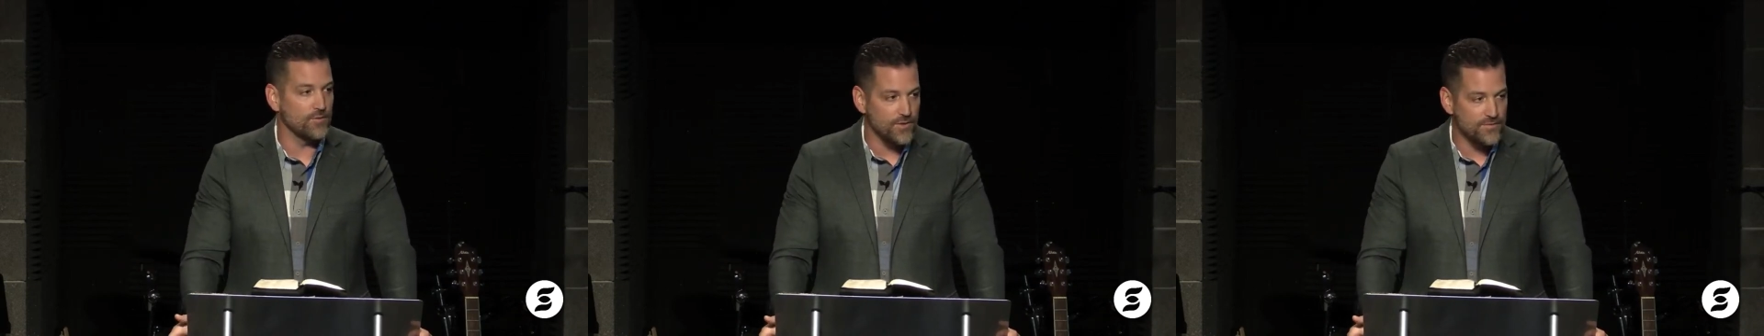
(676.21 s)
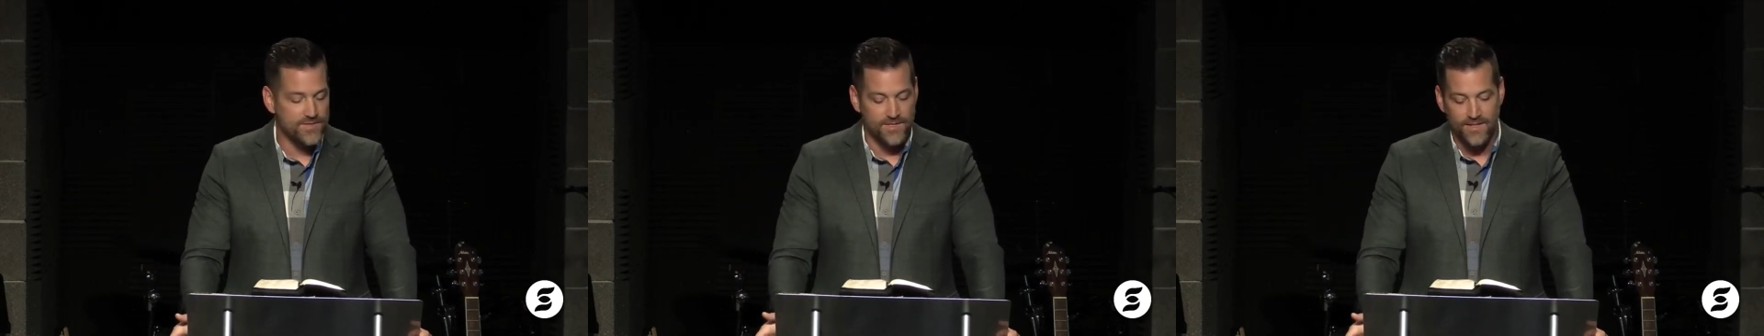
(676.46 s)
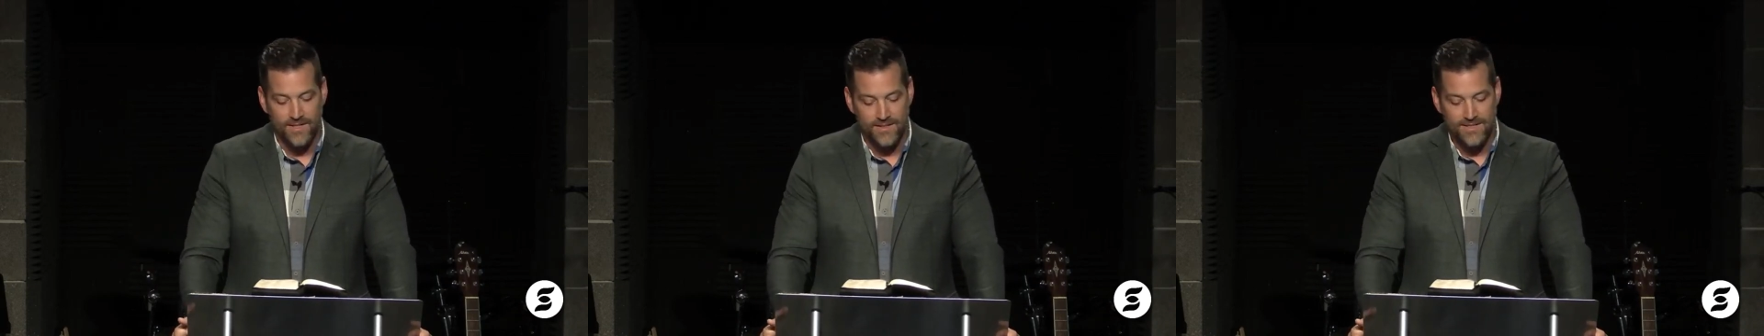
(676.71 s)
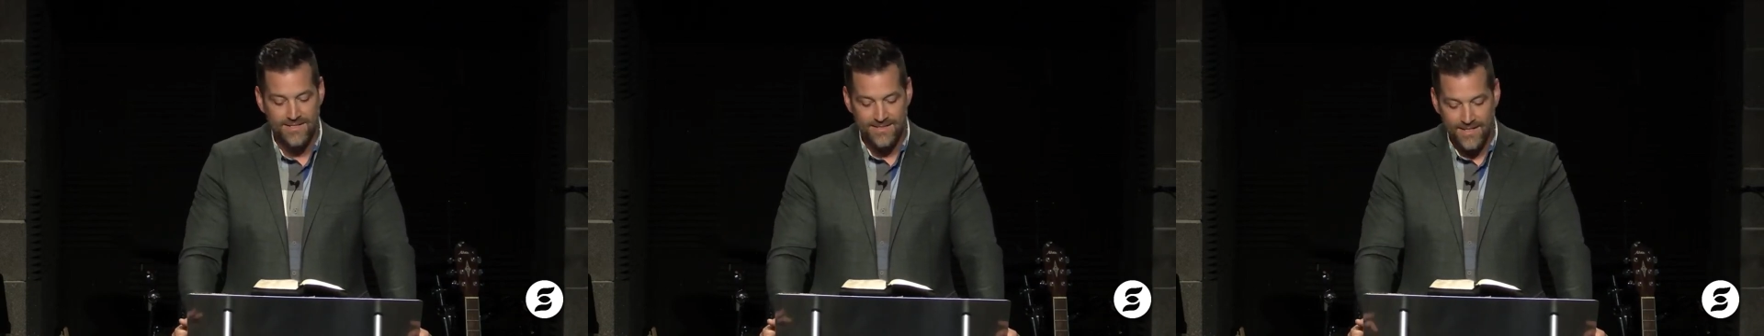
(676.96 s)
Ruth's
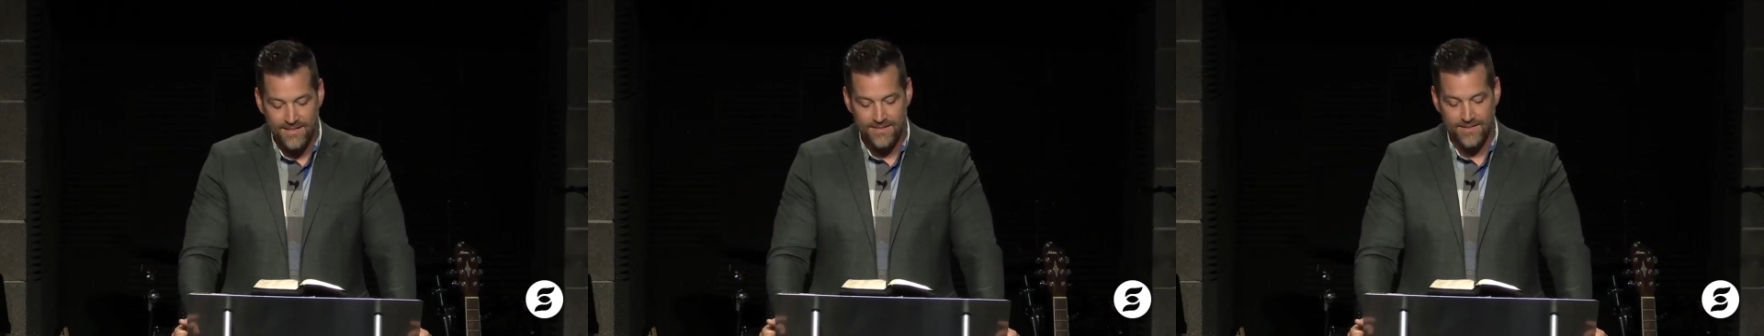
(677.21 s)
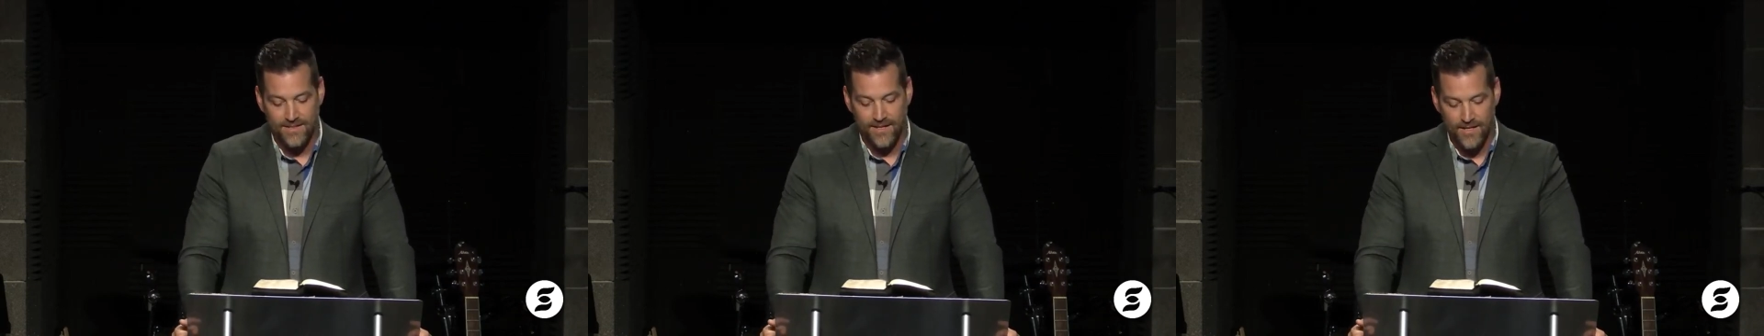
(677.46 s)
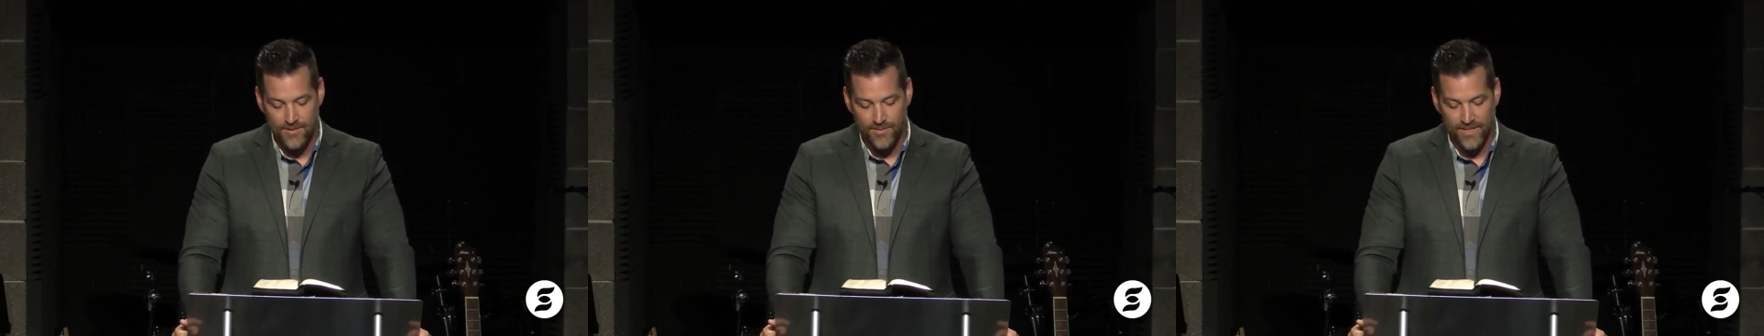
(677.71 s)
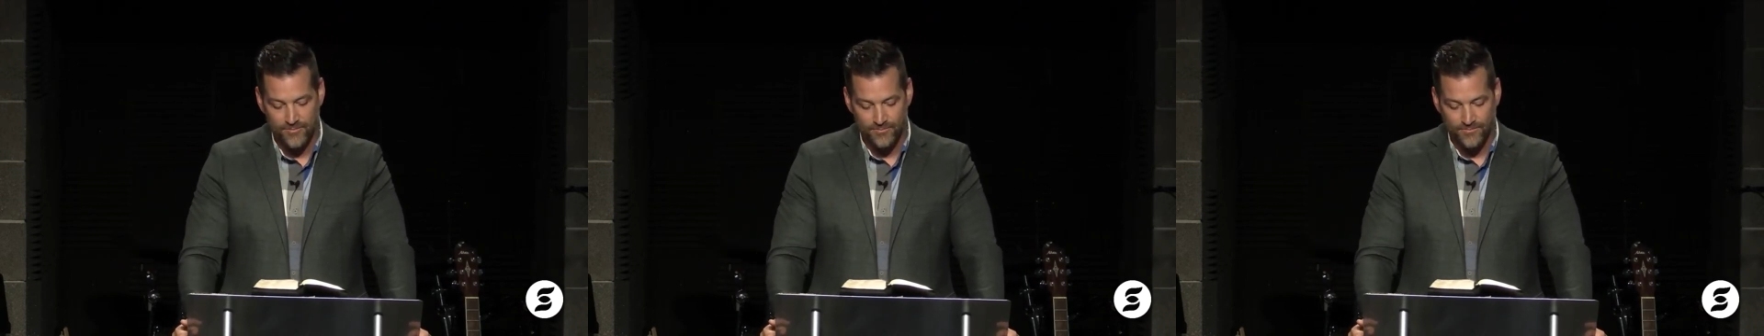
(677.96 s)
deceased
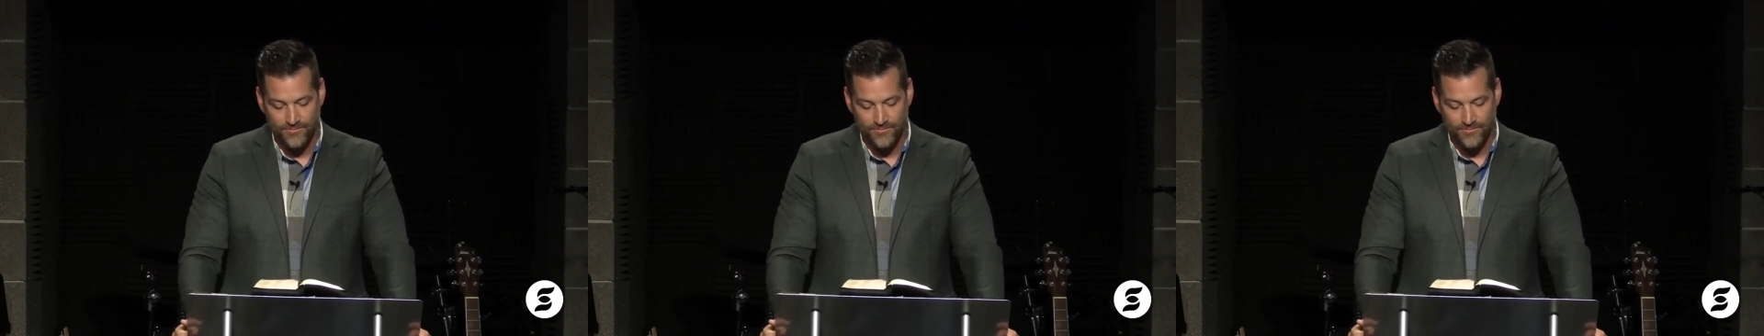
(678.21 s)
husband.